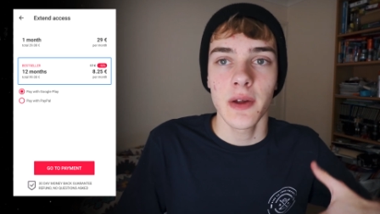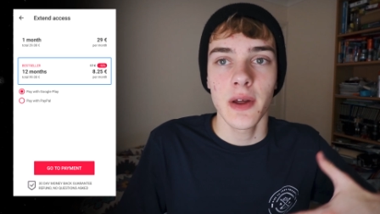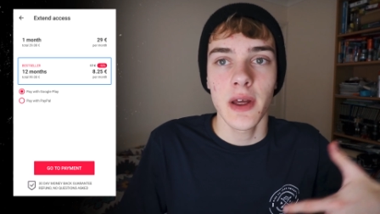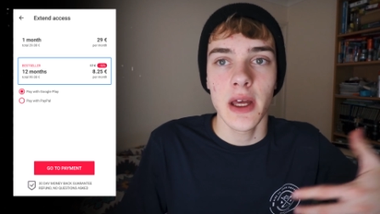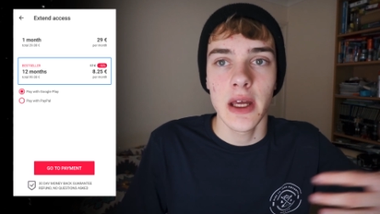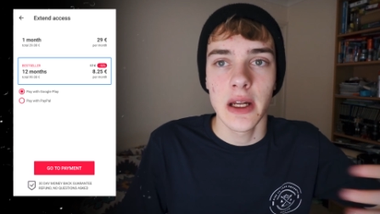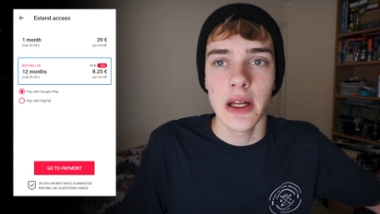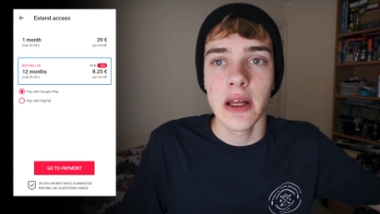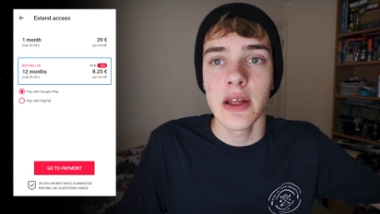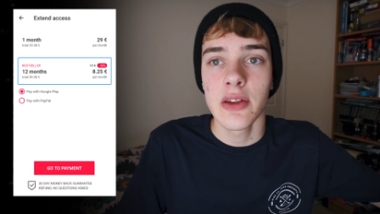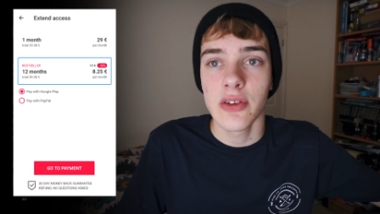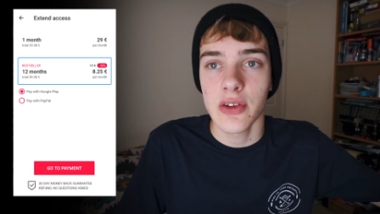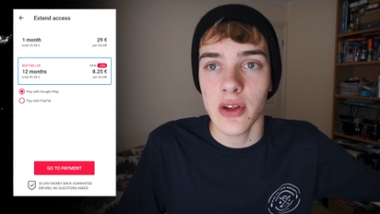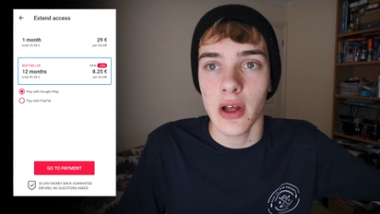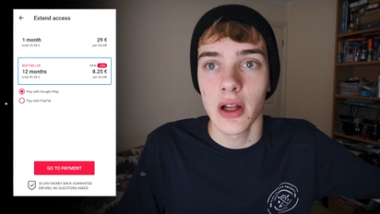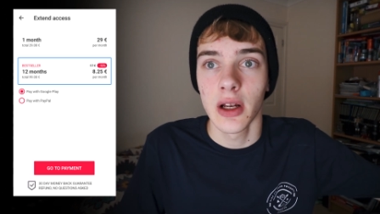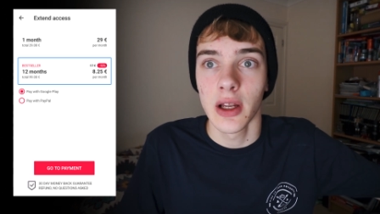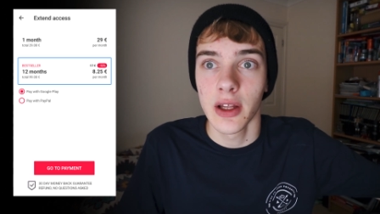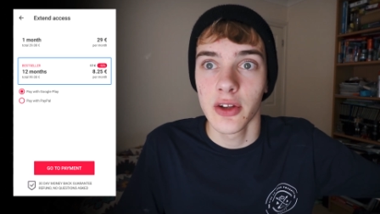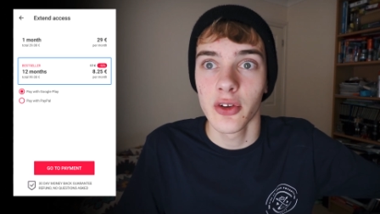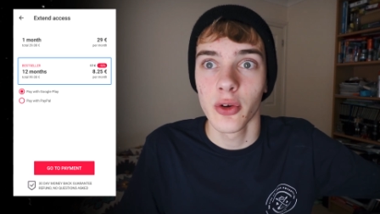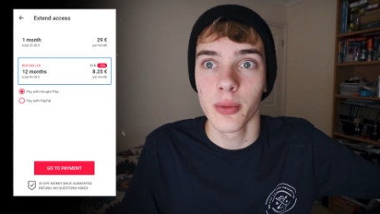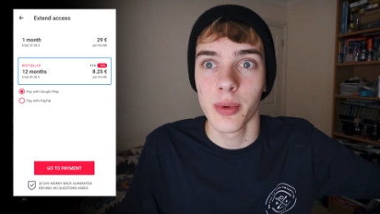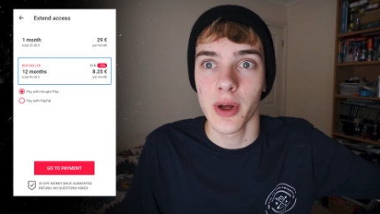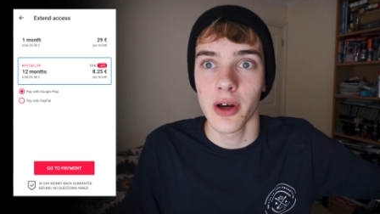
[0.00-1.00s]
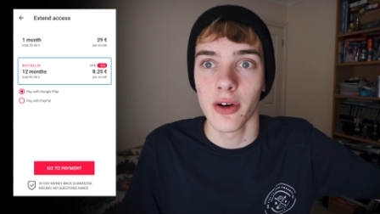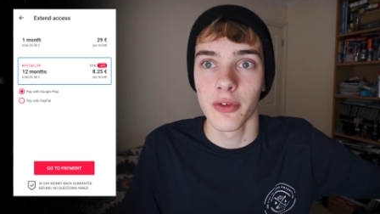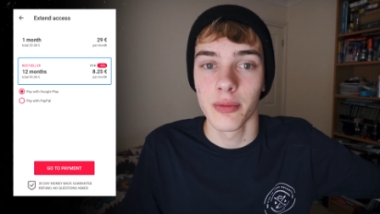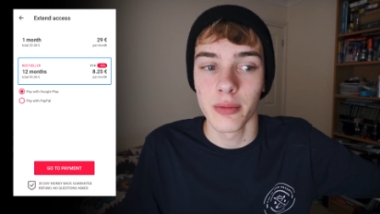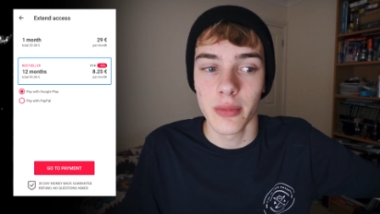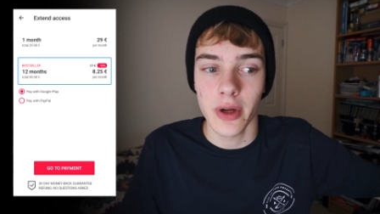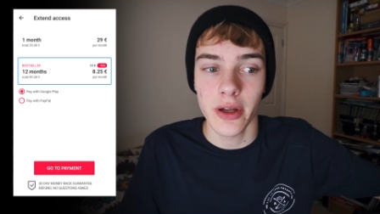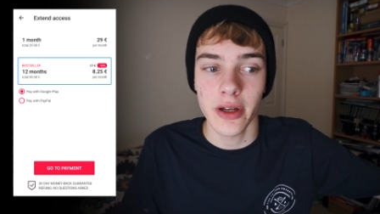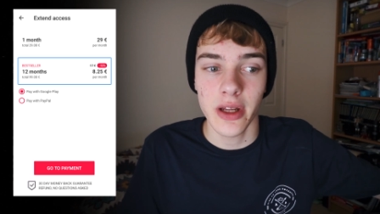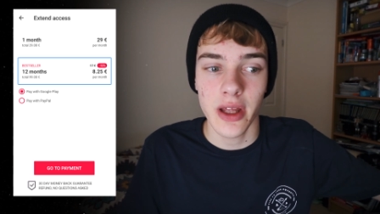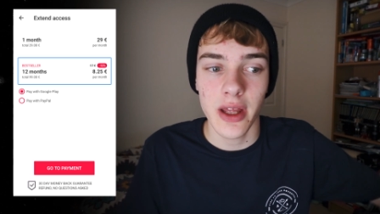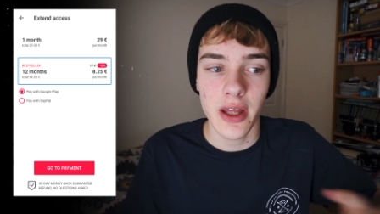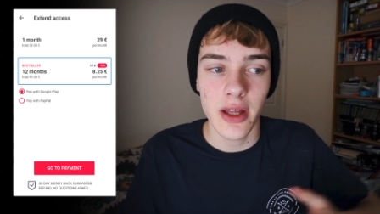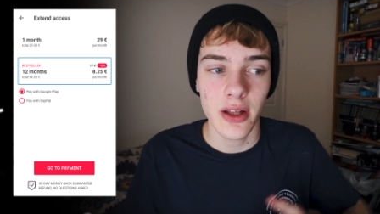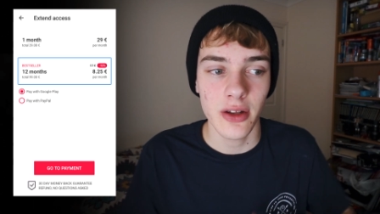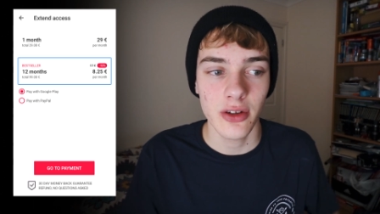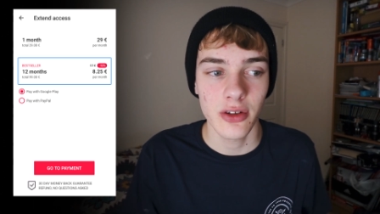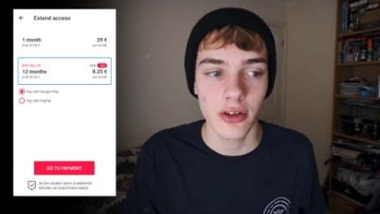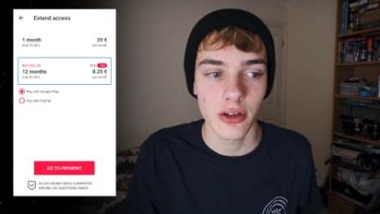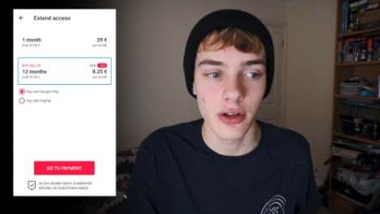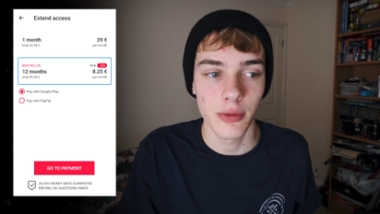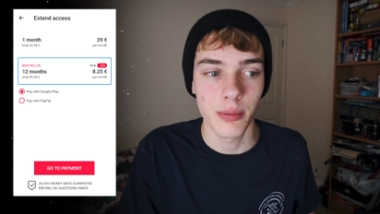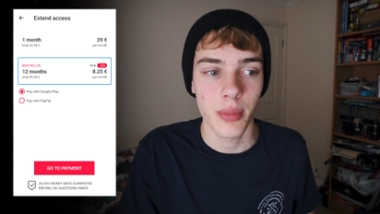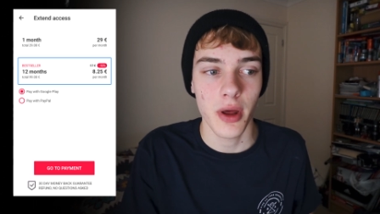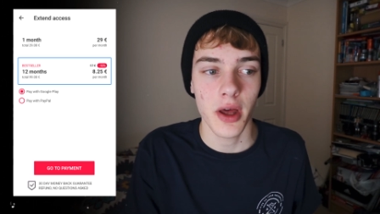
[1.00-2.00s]
it is a little bit of money
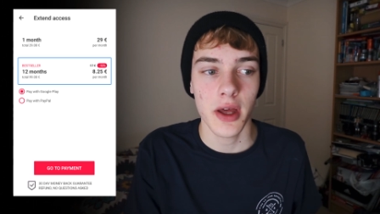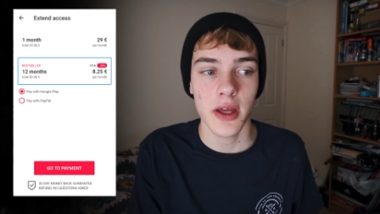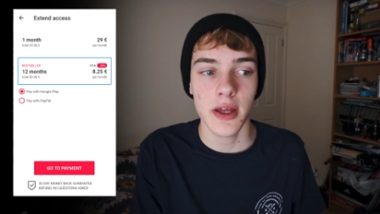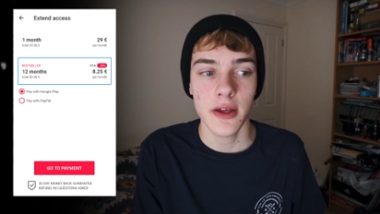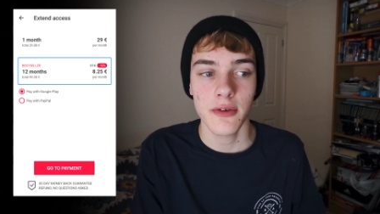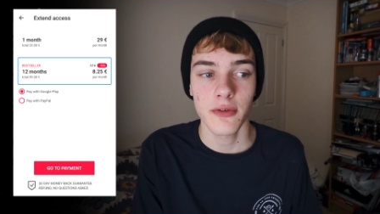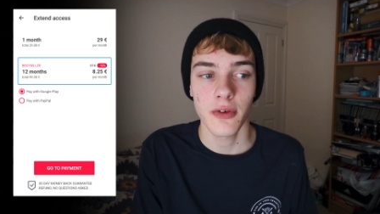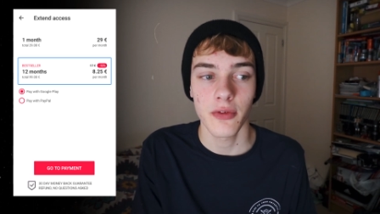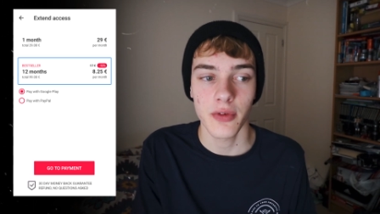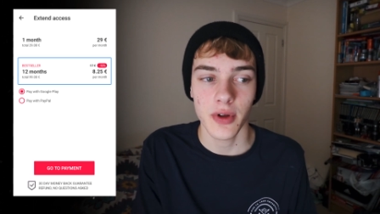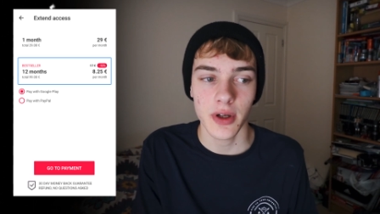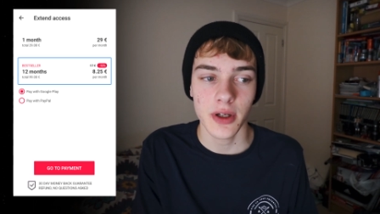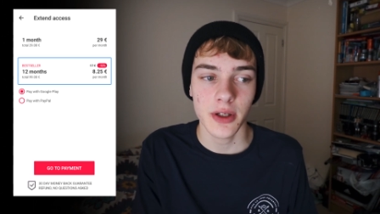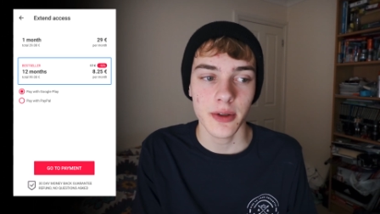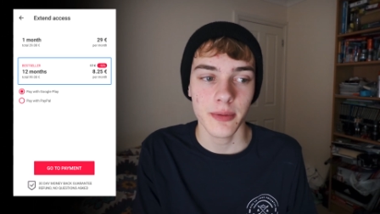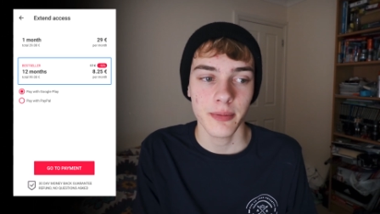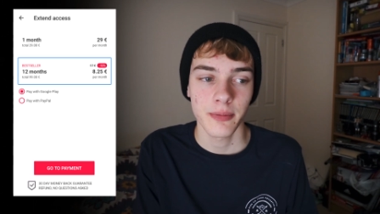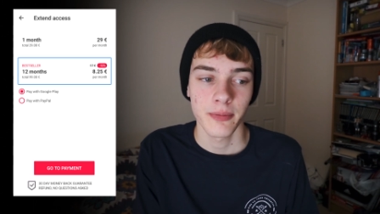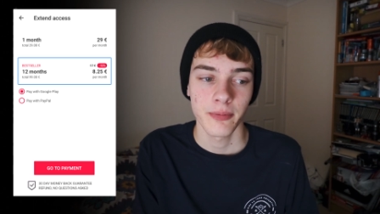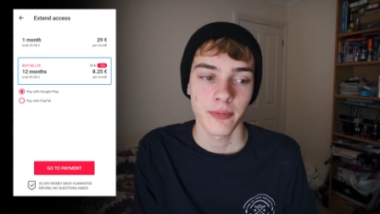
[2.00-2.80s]
to pay for that,